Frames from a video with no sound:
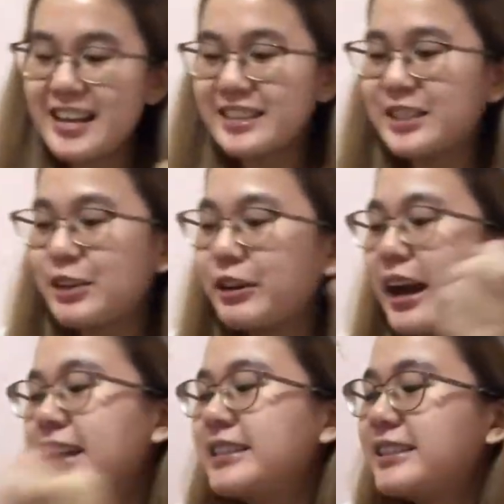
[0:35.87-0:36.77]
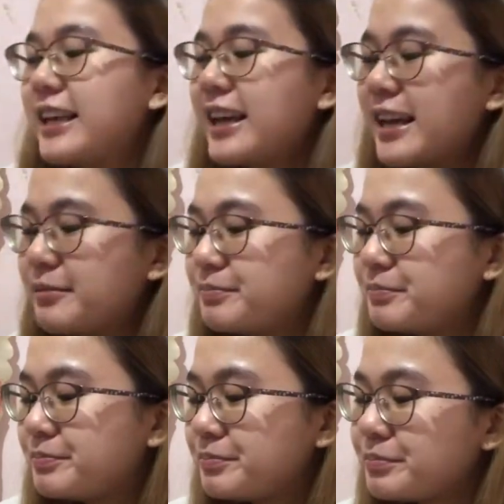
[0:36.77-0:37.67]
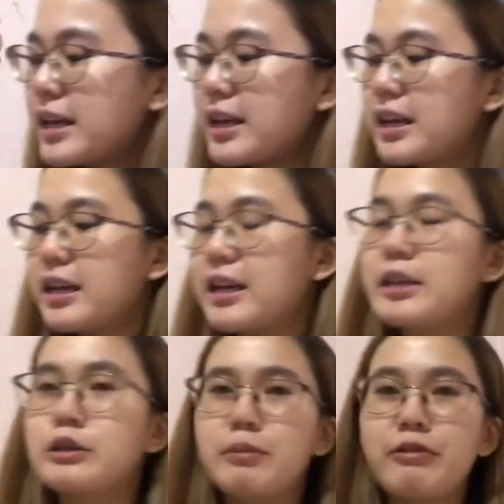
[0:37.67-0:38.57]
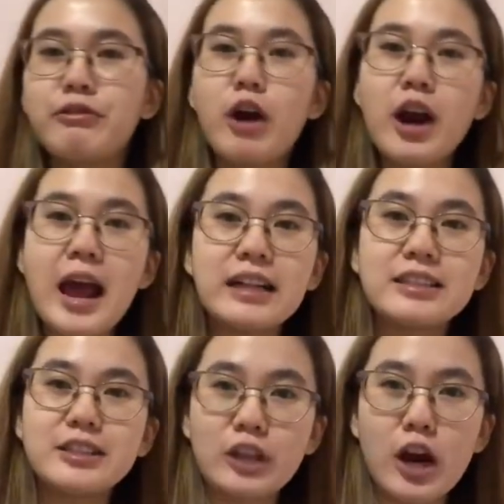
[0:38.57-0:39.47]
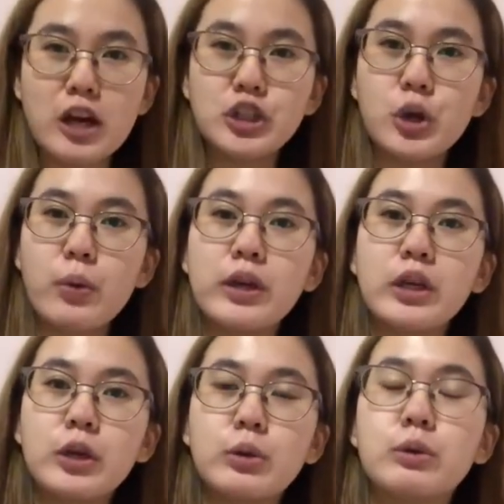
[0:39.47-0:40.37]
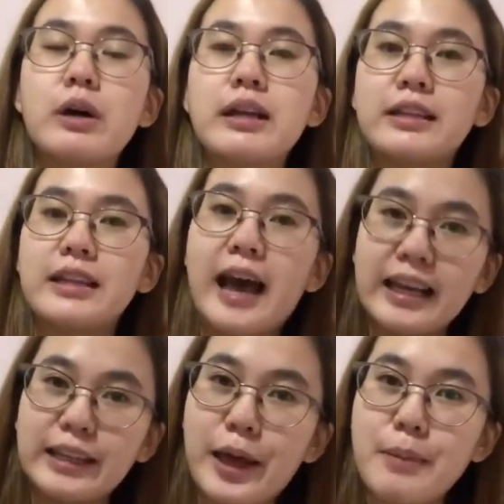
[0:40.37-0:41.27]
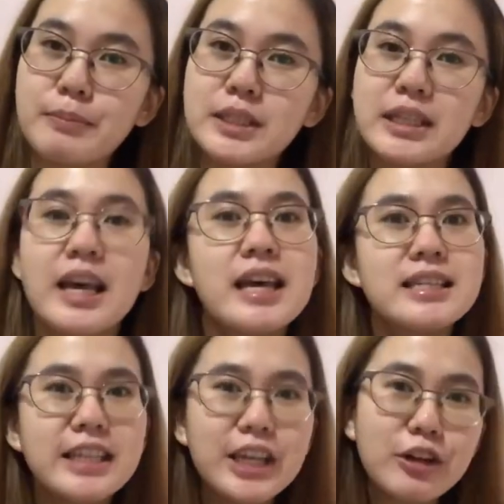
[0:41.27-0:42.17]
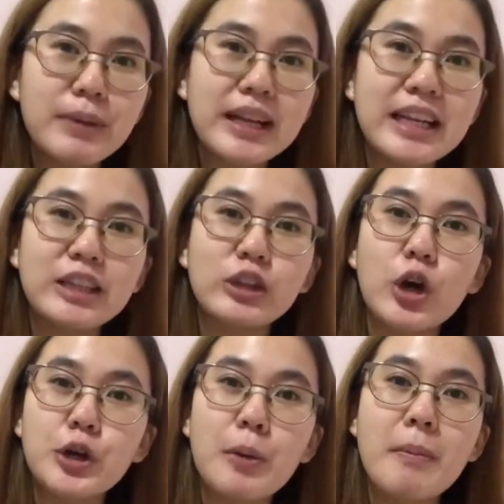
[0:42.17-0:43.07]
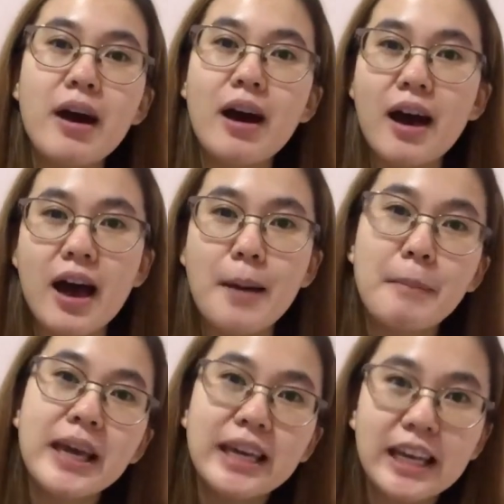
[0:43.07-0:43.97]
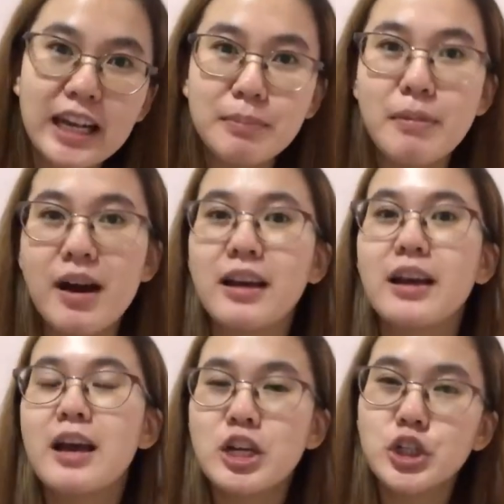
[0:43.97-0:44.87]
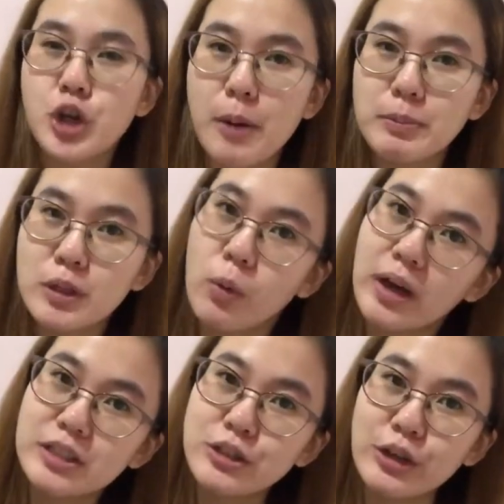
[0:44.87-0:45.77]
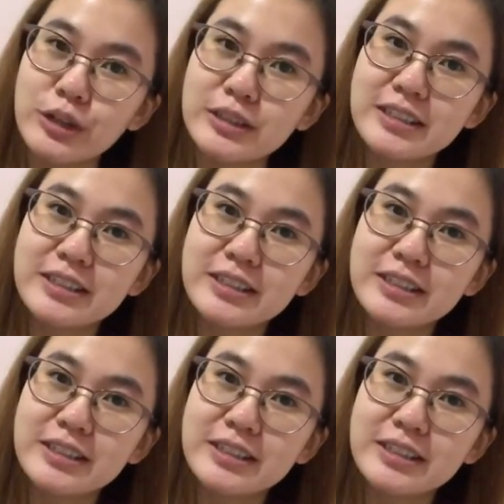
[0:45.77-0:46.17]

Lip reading: so guys, so before I'll start showing you the items, sino ba dito yung mga mahilig mag-shop sa Watson's?